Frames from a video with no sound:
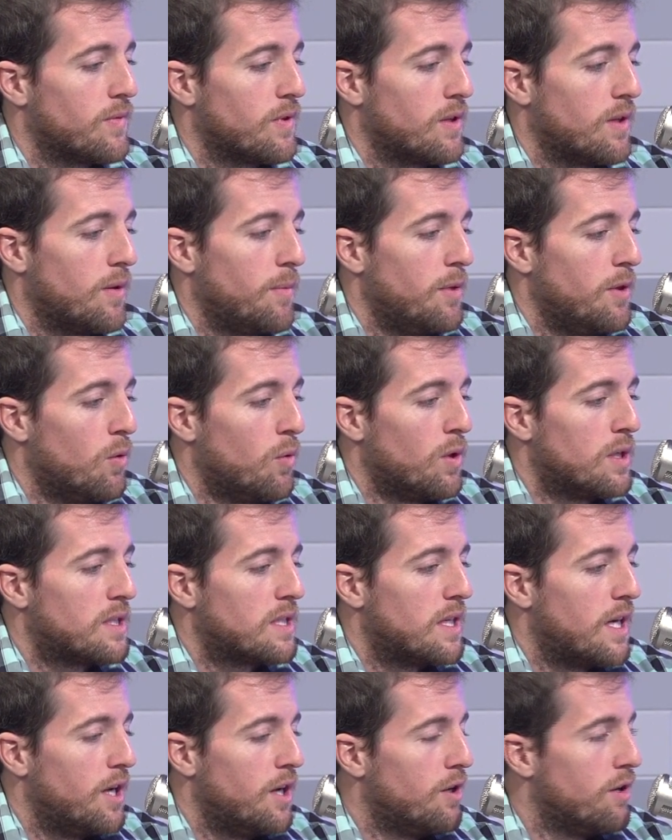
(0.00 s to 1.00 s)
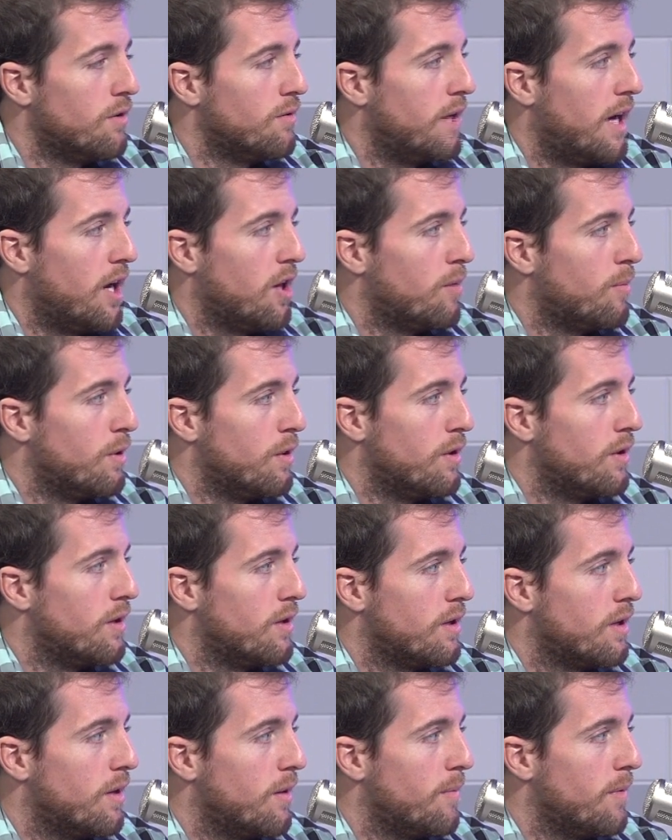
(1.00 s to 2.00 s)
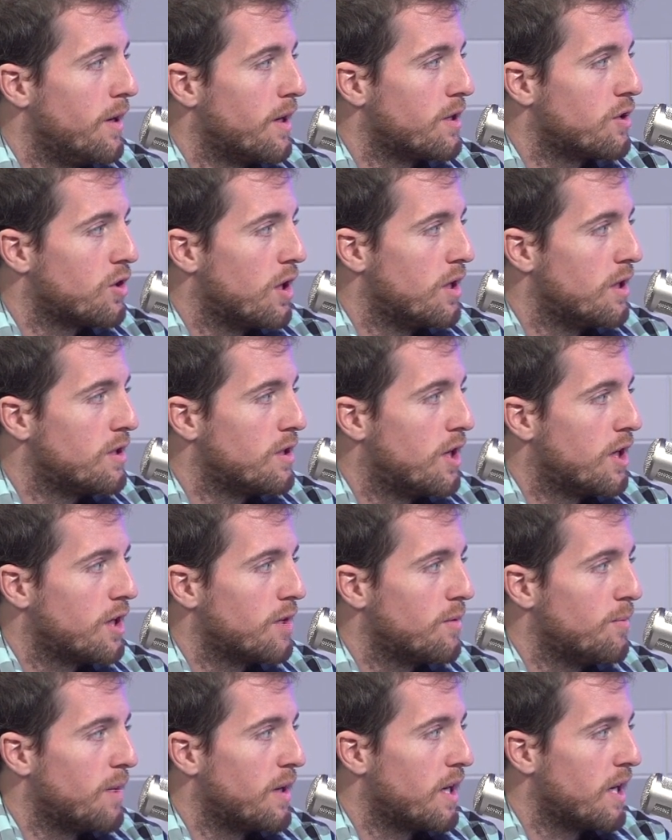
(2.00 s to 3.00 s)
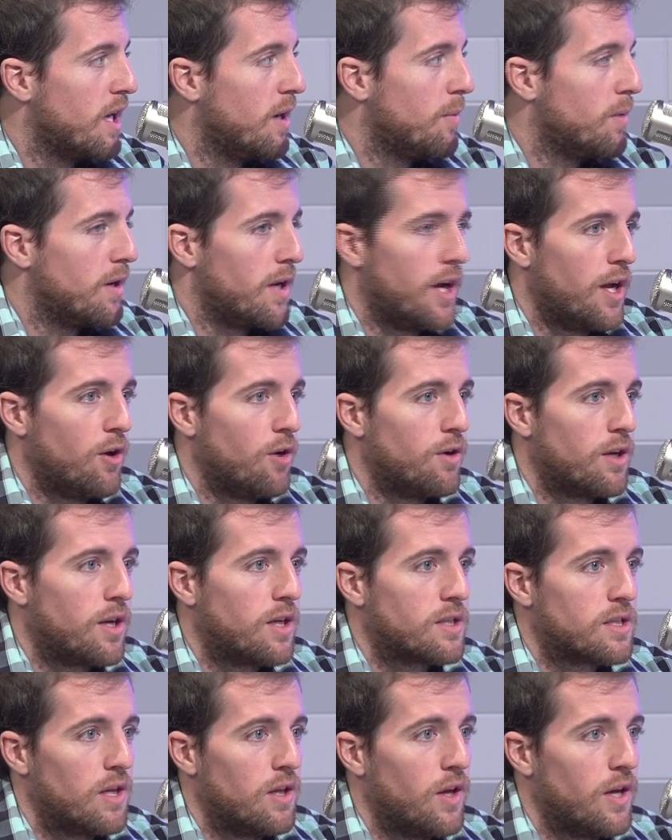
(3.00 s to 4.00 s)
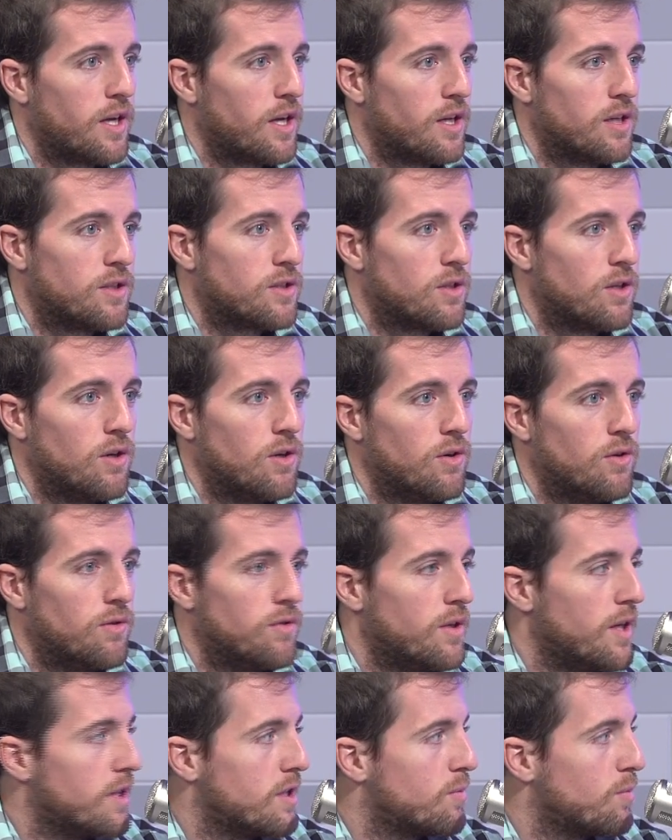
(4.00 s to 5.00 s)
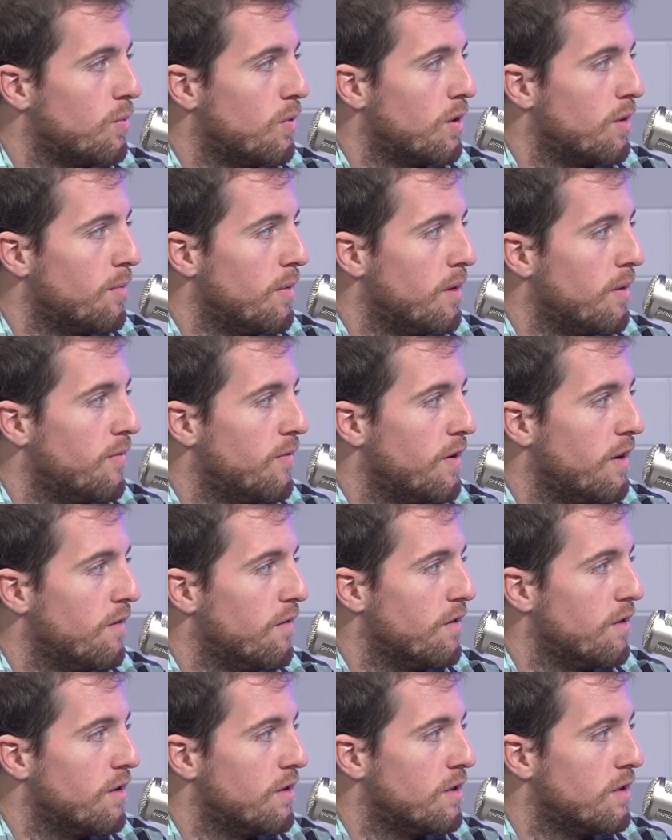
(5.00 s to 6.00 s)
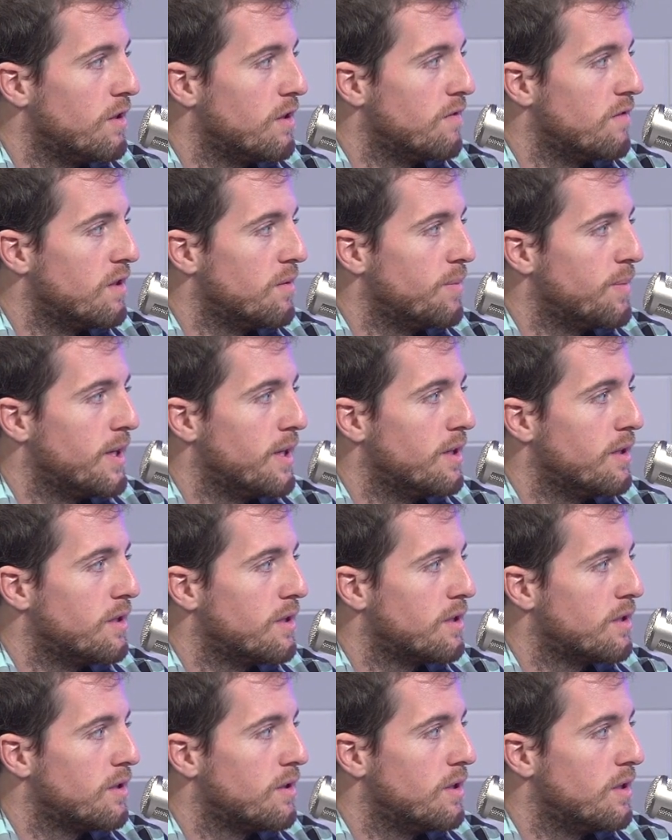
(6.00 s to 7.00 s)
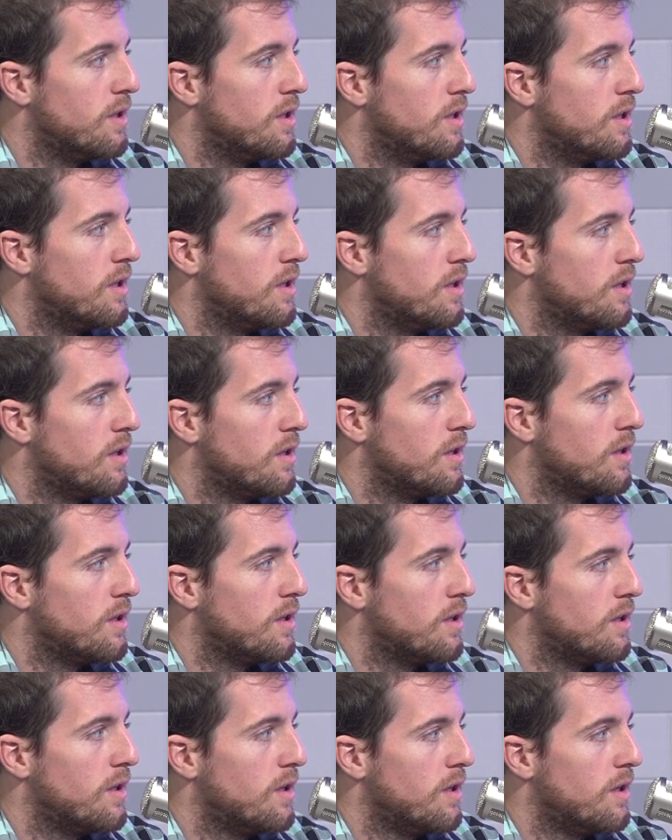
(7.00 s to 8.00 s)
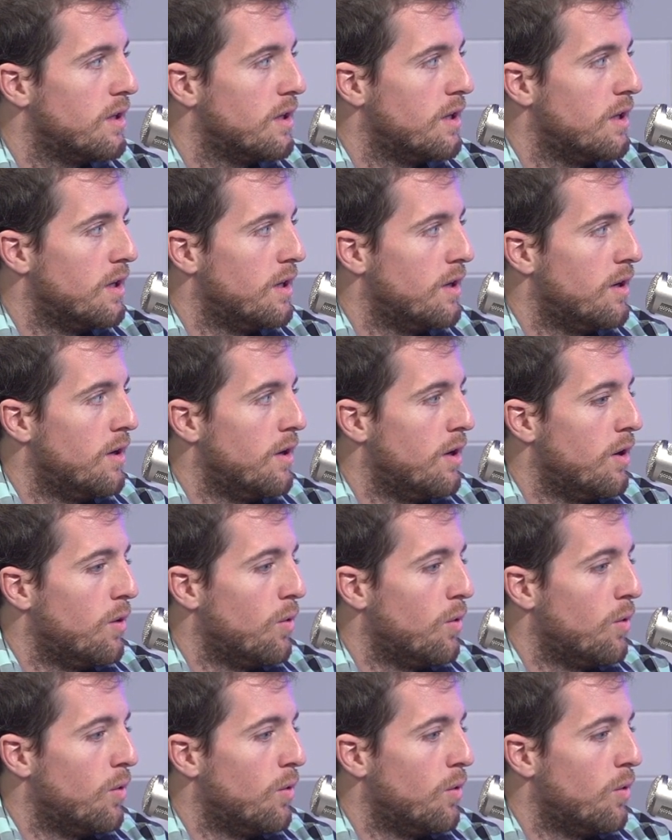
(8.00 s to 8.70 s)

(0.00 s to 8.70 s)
I mean, the ones that I own, Halliburton, I'm not trying to talk my game, but I own it because I like it. So that's one of my favorite dividend payers. And they're, of course, integrated.